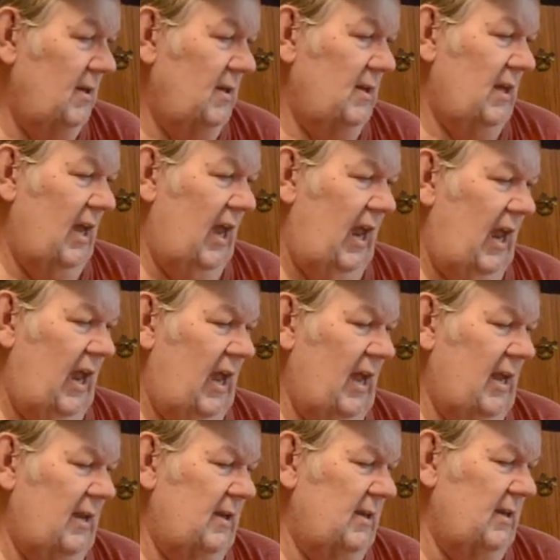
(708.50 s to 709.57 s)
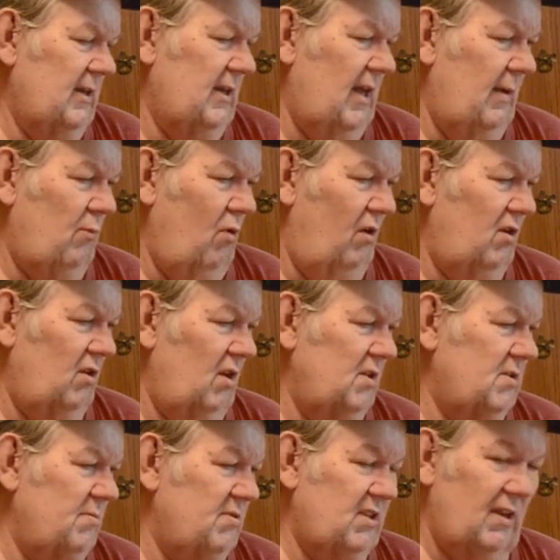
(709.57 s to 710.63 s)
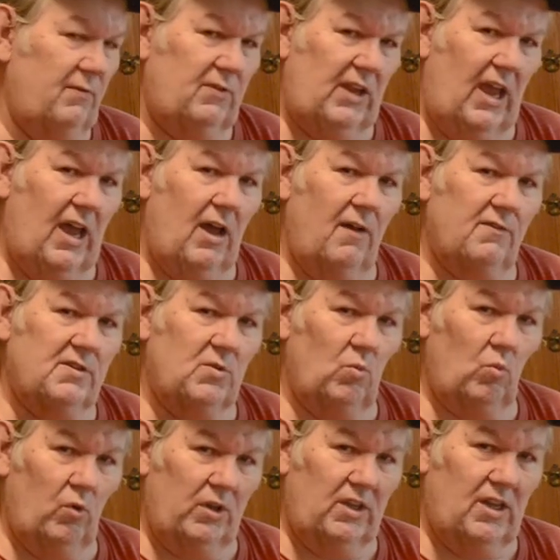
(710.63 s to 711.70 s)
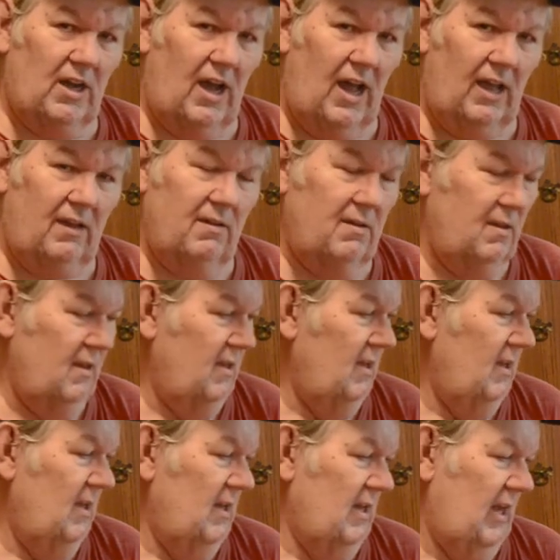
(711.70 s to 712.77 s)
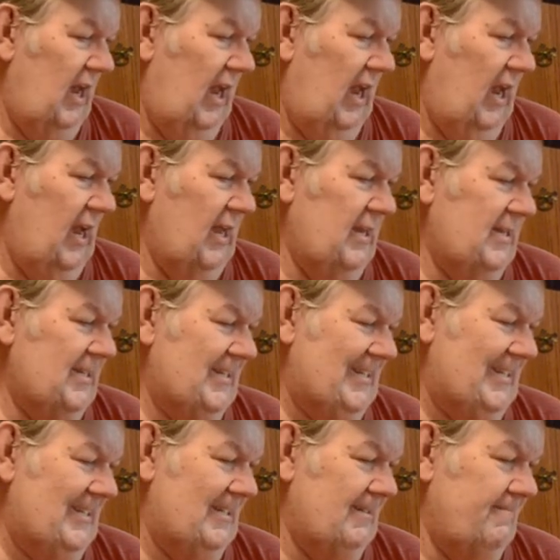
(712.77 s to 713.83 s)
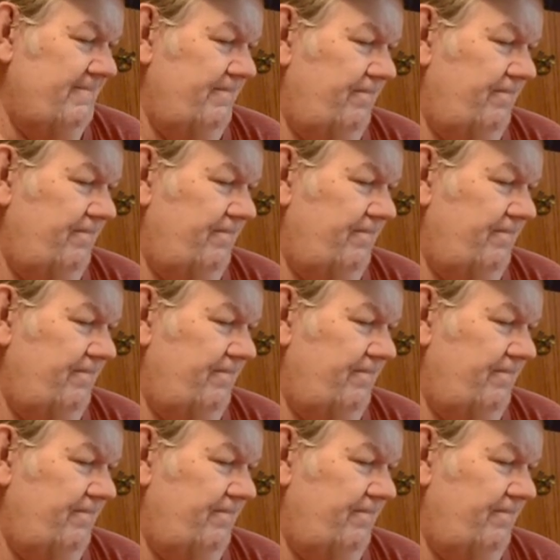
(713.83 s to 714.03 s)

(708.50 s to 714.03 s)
and I'm working on some stuff now of some woodcock, and I